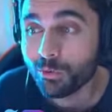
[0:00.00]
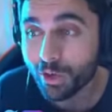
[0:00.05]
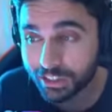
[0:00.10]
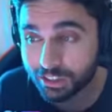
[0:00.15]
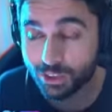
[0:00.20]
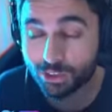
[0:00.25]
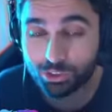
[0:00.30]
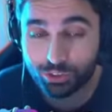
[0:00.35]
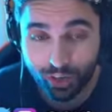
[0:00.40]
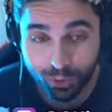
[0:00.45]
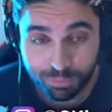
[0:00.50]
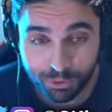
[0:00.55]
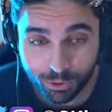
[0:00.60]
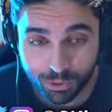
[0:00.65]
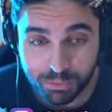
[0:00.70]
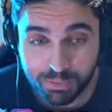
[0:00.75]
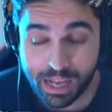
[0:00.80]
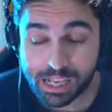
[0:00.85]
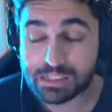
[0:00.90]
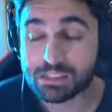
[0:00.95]
When you drop a
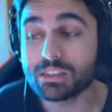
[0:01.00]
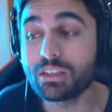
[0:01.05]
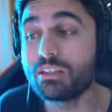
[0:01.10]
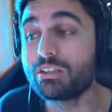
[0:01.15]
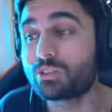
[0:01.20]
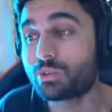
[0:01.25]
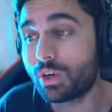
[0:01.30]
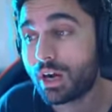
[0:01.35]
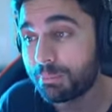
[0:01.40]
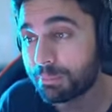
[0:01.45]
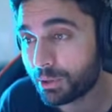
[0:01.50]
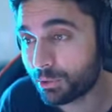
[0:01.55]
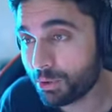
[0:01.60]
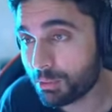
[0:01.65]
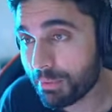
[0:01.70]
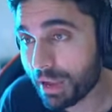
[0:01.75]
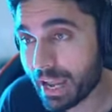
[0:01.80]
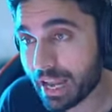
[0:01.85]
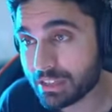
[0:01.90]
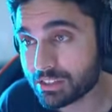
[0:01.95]
remaster, drop a
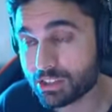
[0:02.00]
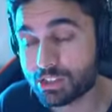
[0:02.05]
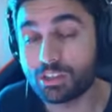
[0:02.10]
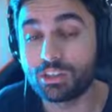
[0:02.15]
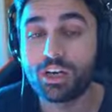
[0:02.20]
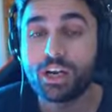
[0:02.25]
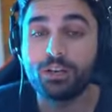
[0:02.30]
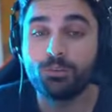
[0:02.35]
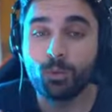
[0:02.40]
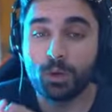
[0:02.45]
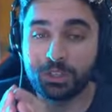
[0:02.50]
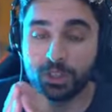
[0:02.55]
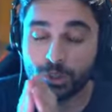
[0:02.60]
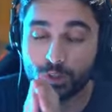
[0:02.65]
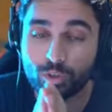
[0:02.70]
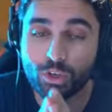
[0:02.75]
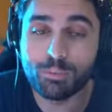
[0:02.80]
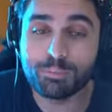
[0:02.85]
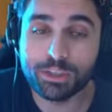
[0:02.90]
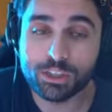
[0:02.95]
remaster. When you
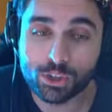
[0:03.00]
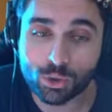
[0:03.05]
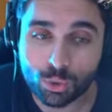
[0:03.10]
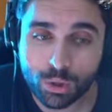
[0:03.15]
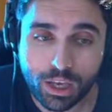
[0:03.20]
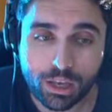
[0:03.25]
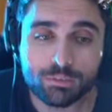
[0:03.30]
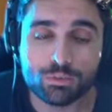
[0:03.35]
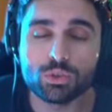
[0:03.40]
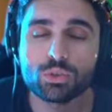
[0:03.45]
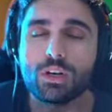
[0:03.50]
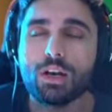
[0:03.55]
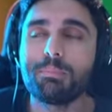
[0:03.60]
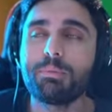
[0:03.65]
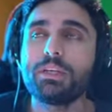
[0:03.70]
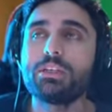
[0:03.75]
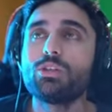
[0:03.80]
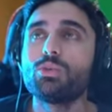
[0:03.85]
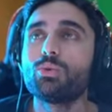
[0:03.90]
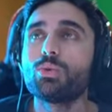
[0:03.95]
drop a new game, drop
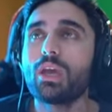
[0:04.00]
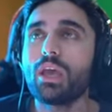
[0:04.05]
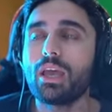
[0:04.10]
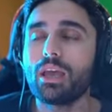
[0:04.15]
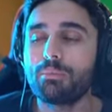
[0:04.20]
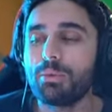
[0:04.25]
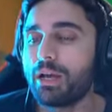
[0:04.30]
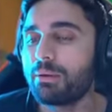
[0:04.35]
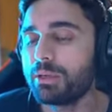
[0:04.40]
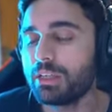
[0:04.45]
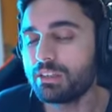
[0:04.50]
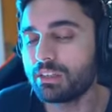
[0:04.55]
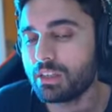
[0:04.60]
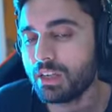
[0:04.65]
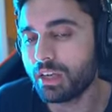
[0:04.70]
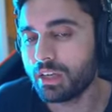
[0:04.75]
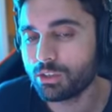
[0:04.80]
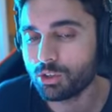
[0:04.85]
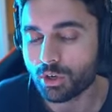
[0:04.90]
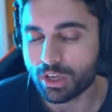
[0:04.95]
a new game. I mean,
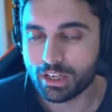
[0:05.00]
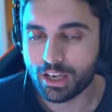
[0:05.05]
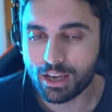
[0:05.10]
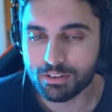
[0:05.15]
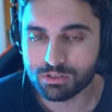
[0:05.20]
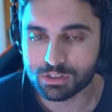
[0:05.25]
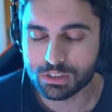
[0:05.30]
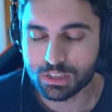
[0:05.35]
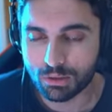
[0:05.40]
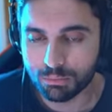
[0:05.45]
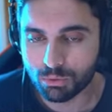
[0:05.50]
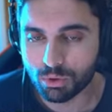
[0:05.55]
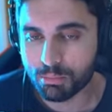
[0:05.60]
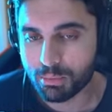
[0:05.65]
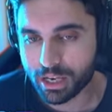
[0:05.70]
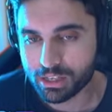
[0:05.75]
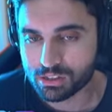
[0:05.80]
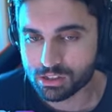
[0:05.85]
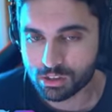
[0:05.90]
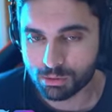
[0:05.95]
yeah, you can have some
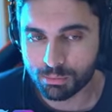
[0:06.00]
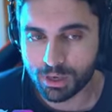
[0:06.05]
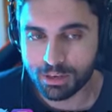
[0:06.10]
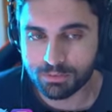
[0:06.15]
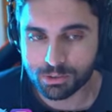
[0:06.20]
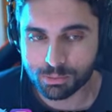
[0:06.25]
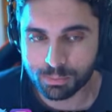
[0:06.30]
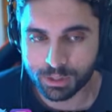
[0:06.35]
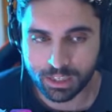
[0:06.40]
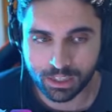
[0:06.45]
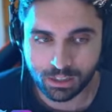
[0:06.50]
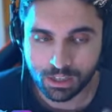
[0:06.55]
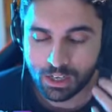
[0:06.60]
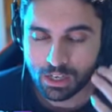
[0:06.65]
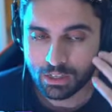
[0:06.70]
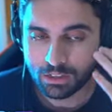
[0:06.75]
remaster maps, but